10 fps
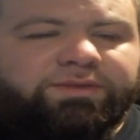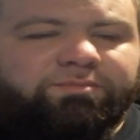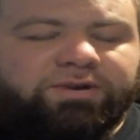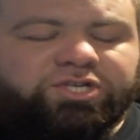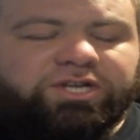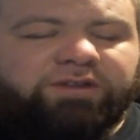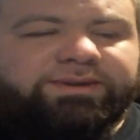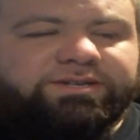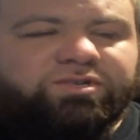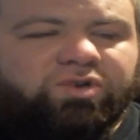the British
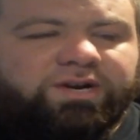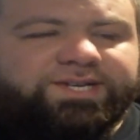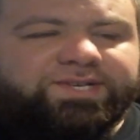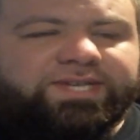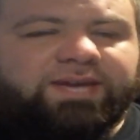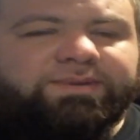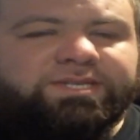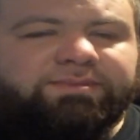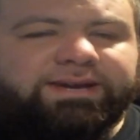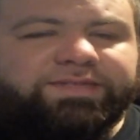government tried to step
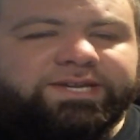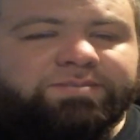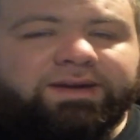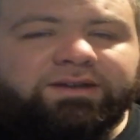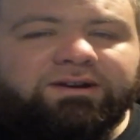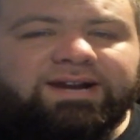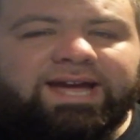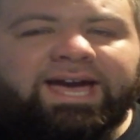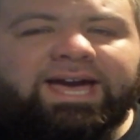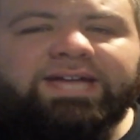in to make things better
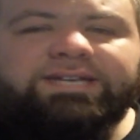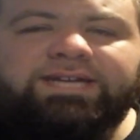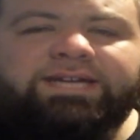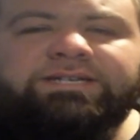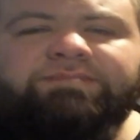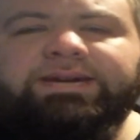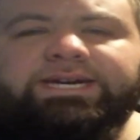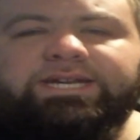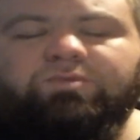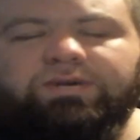and end up
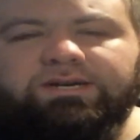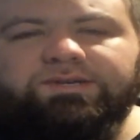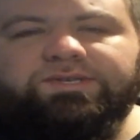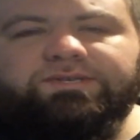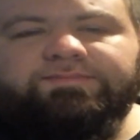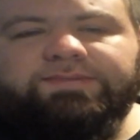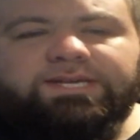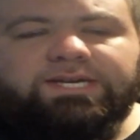making it worse.